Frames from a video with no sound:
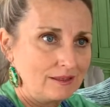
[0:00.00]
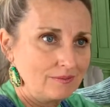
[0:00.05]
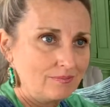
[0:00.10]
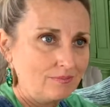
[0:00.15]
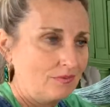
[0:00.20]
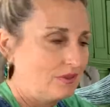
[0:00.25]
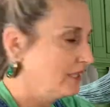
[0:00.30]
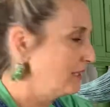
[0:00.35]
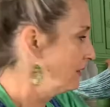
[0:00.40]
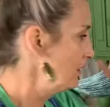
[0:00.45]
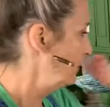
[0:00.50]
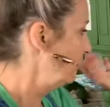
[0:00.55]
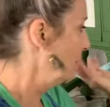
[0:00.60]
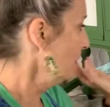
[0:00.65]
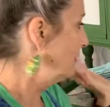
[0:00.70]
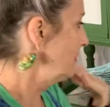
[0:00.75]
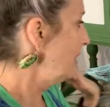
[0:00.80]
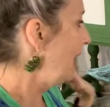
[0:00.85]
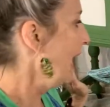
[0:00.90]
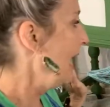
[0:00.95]
This
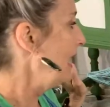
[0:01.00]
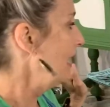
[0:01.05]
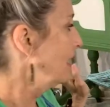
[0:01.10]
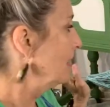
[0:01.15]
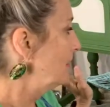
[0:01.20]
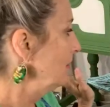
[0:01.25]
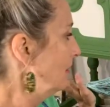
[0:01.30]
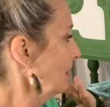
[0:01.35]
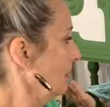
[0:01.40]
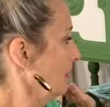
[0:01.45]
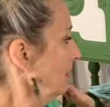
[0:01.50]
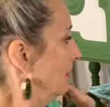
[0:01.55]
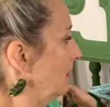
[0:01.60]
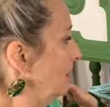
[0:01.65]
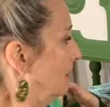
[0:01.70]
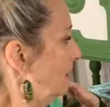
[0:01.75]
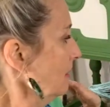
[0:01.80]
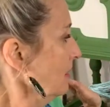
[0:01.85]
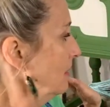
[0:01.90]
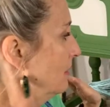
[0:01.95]
looks like
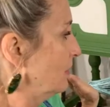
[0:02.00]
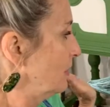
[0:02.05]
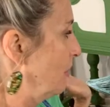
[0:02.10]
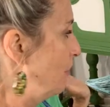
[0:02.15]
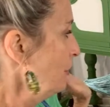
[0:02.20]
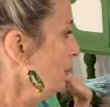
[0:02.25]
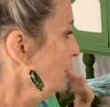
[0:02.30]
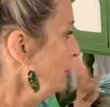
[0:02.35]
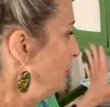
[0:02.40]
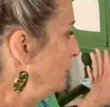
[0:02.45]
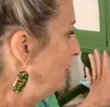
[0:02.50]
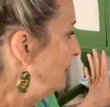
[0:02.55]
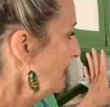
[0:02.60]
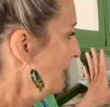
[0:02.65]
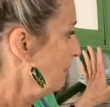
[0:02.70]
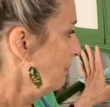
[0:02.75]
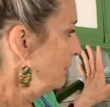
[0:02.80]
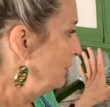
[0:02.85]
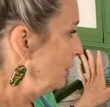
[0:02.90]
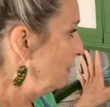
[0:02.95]
someone who knew what they
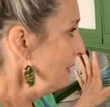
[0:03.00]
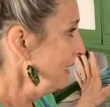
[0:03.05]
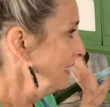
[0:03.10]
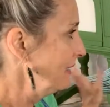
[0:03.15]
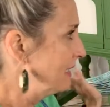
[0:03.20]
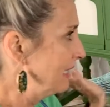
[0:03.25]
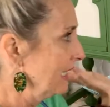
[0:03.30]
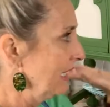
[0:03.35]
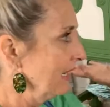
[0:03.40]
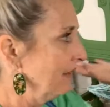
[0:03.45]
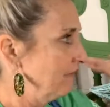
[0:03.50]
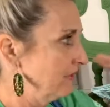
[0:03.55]
were doing did it.